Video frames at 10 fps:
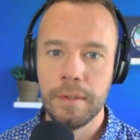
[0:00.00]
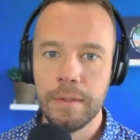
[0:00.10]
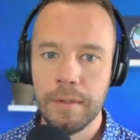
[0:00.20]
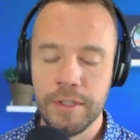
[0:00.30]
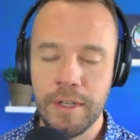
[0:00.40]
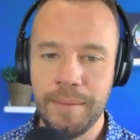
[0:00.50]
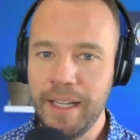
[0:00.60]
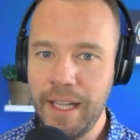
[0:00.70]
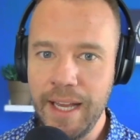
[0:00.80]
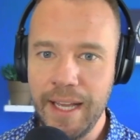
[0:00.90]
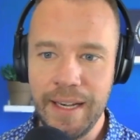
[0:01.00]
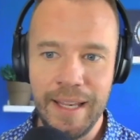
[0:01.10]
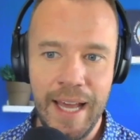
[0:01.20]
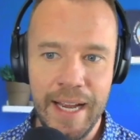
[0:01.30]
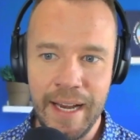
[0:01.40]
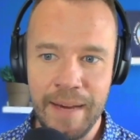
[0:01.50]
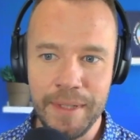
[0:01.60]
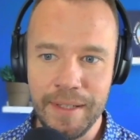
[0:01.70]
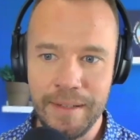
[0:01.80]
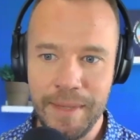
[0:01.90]
So I'm gonna lighten up
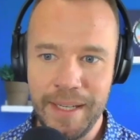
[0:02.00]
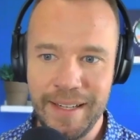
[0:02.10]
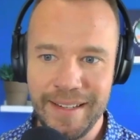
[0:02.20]
a little bit.